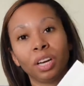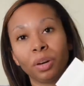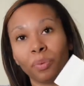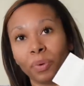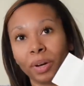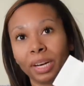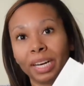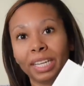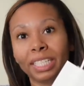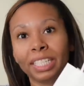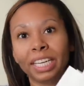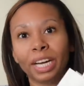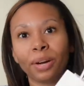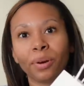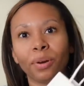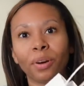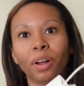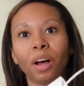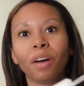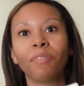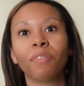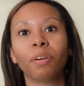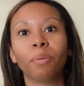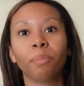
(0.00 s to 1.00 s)
and we're going to tear it
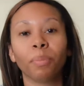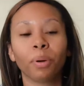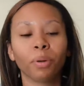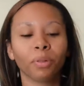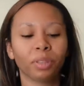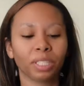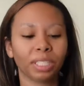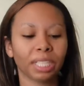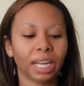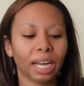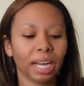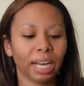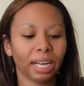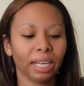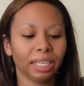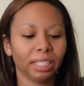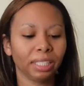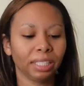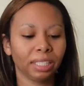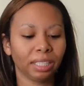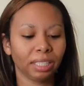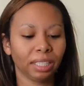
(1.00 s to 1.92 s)
off on both sides.